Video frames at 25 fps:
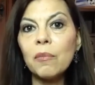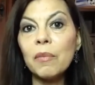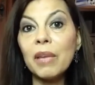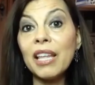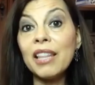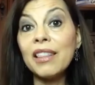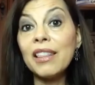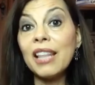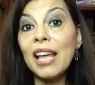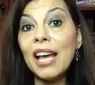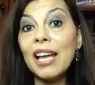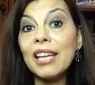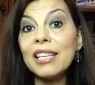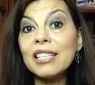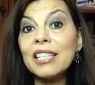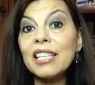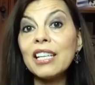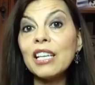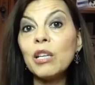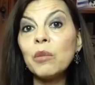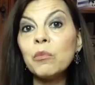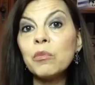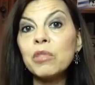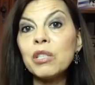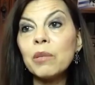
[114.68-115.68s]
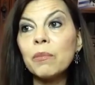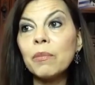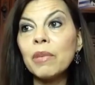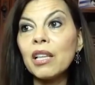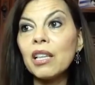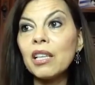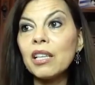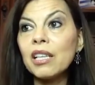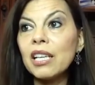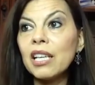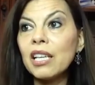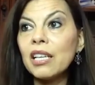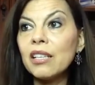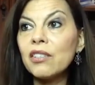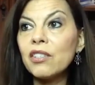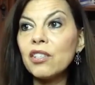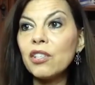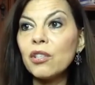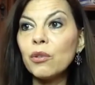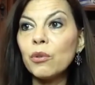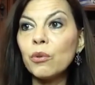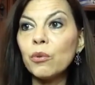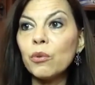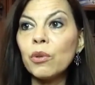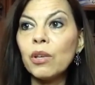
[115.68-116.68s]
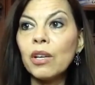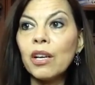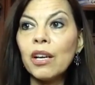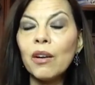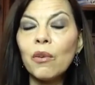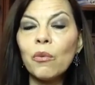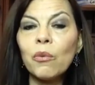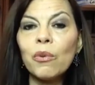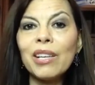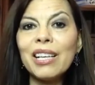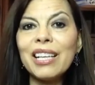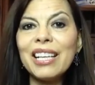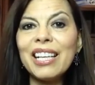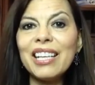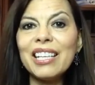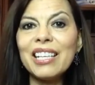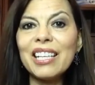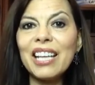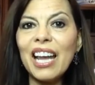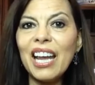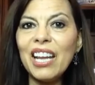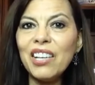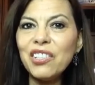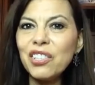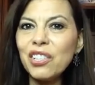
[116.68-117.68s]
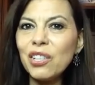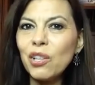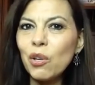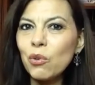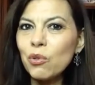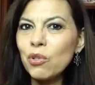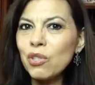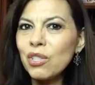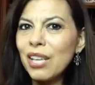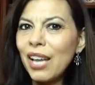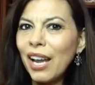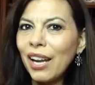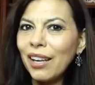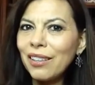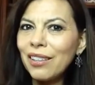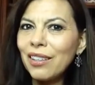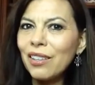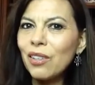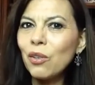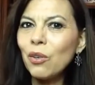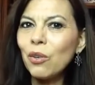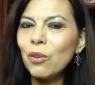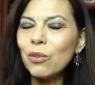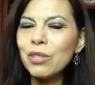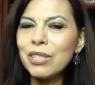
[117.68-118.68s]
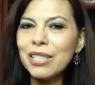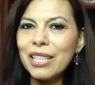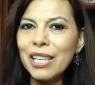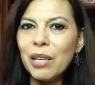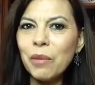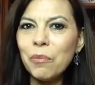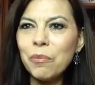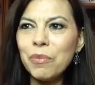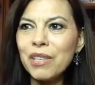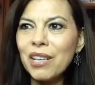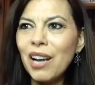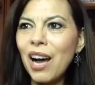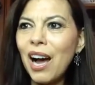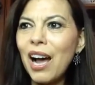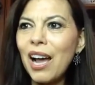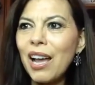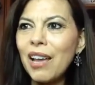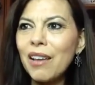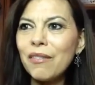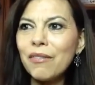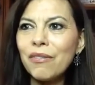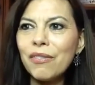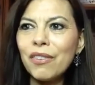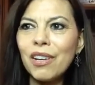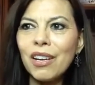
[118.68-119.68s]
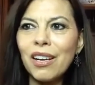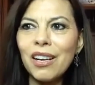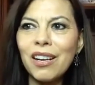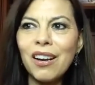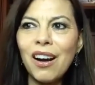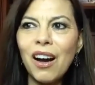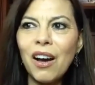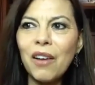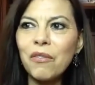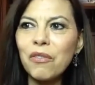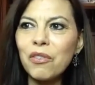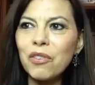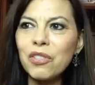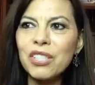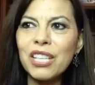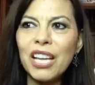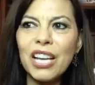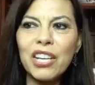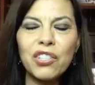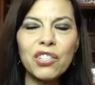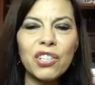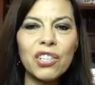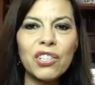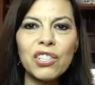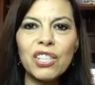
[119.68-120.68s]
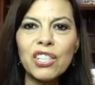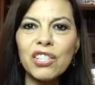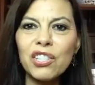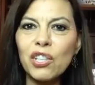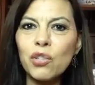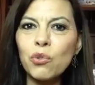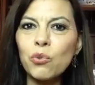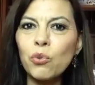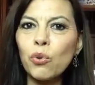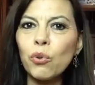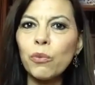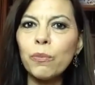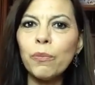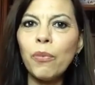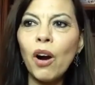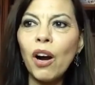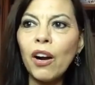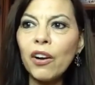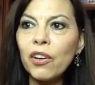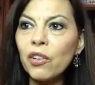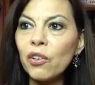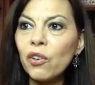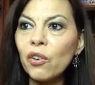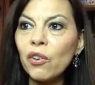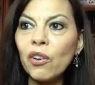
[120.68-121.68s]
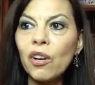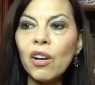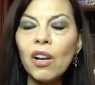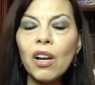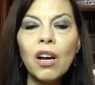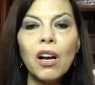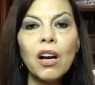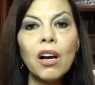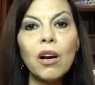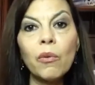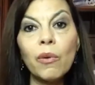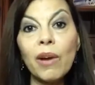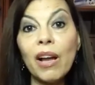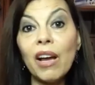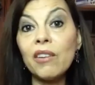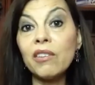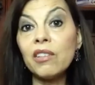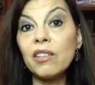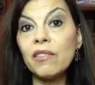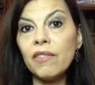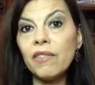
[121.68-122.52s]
in that team's ability to really engage in those technical deep dive conversations as a true partner around